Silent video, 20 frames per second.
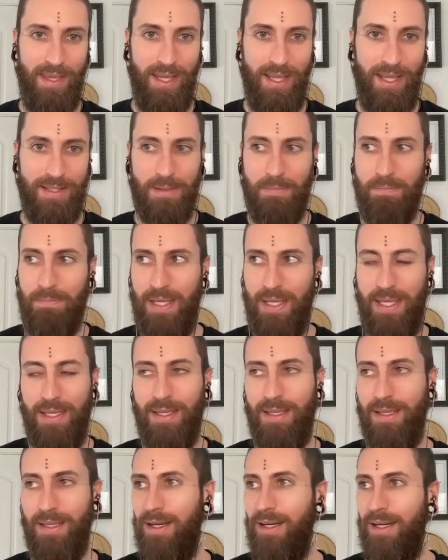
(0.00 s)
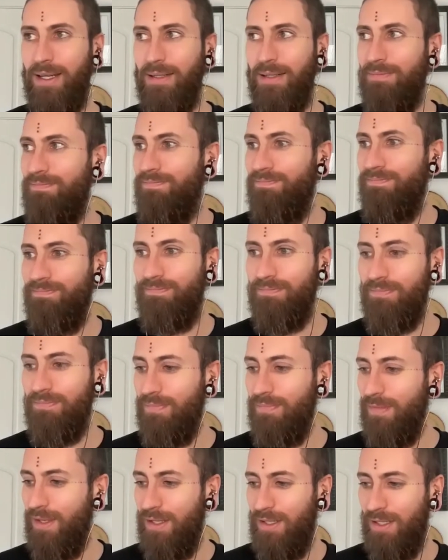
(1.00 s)
It's a being
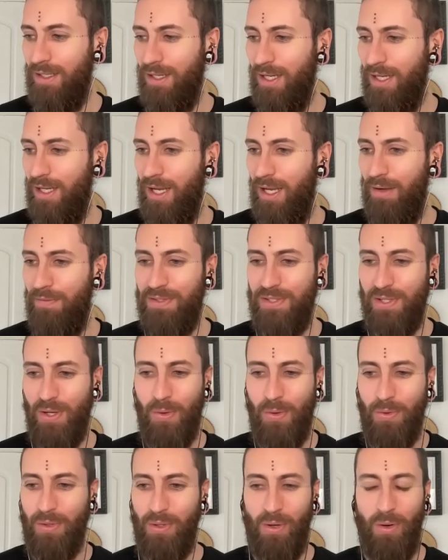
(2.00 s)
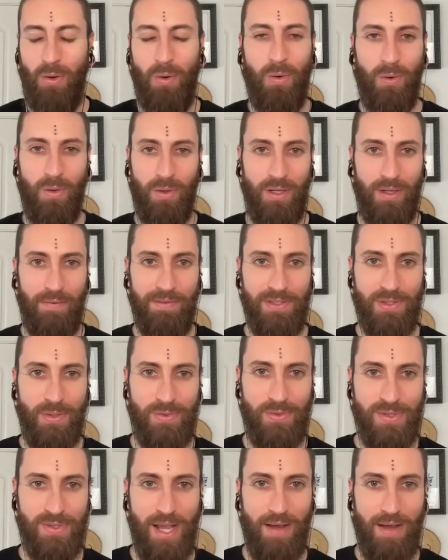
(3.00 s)
of its own accord, of its
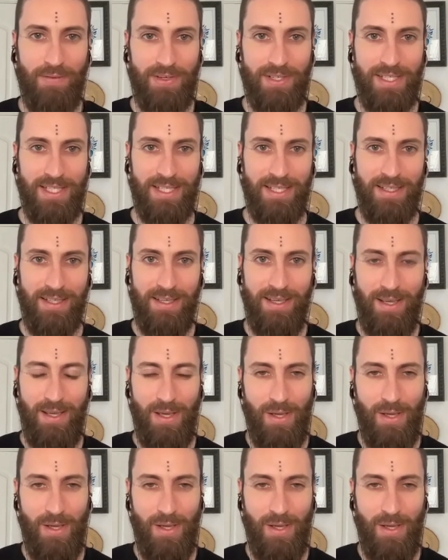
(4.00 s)
own sovereignty.